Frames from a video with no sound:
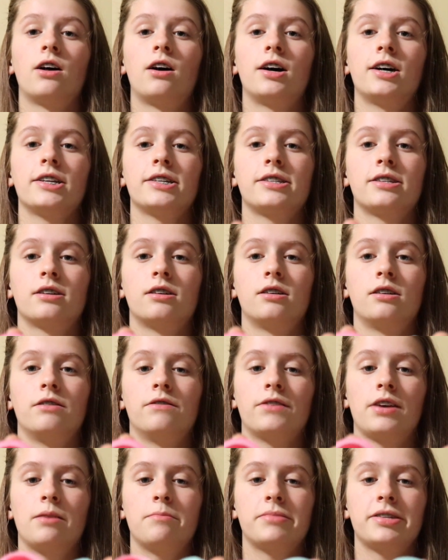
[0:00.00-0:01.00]
lots
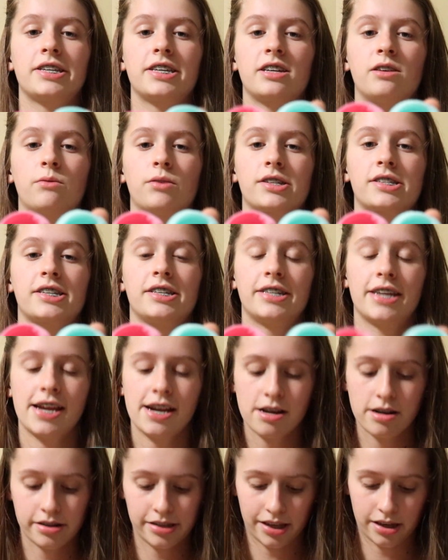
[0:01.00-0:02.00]
of empty EOS
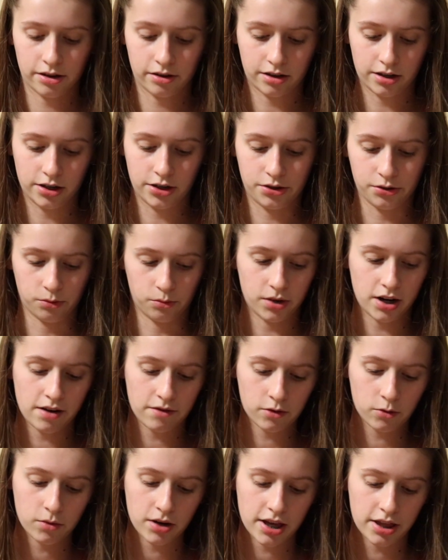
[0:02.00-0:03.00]
containers that you can do
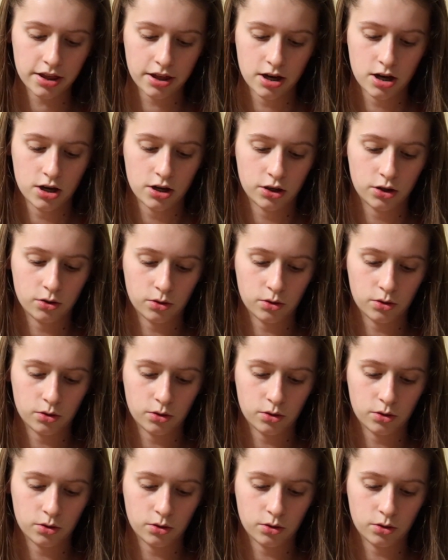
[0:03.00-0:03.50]
whatever with.